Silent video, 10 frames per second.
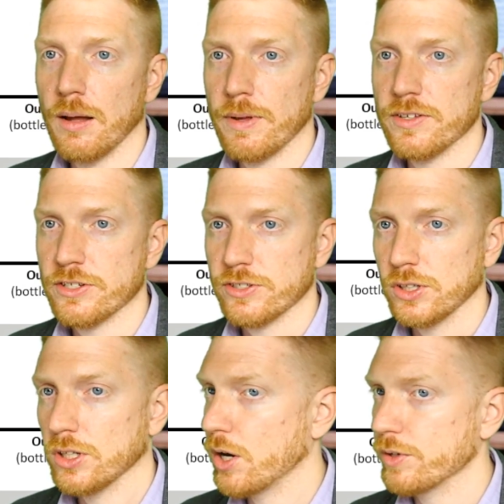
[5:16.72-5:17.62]
is as
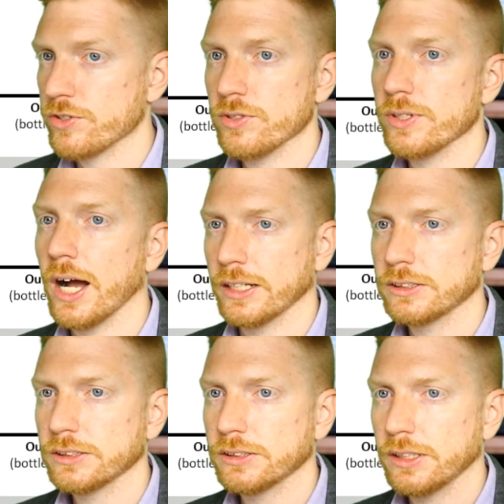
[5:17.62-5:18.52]
low as you
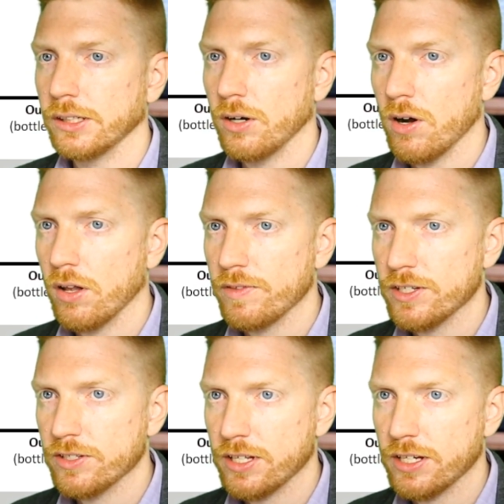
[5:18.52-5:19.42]
got, right? All of
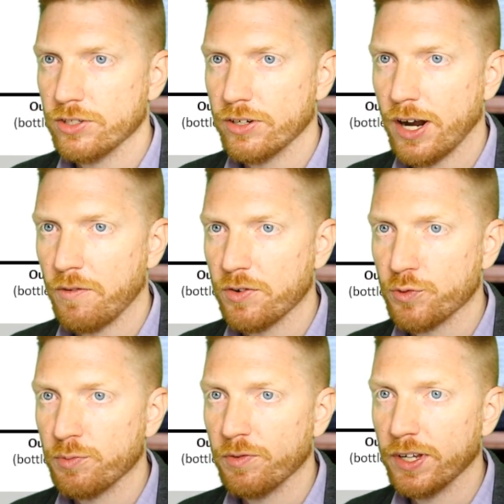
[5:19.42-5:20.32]
these things, your average
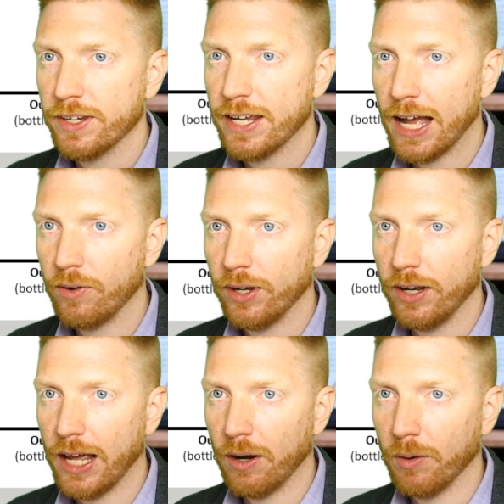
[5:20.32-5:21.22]
was moving down,
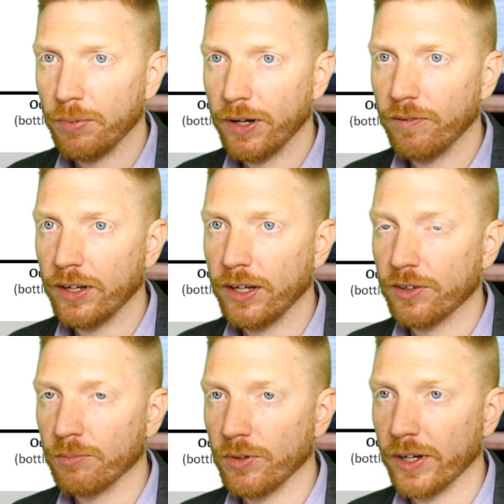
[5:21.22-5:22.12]
and now above it,
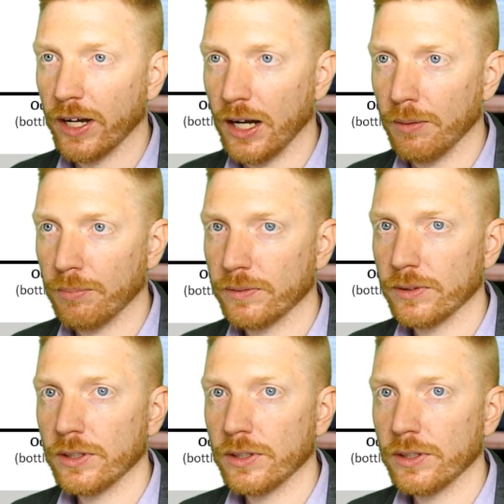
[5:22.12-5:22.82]
it's moving up.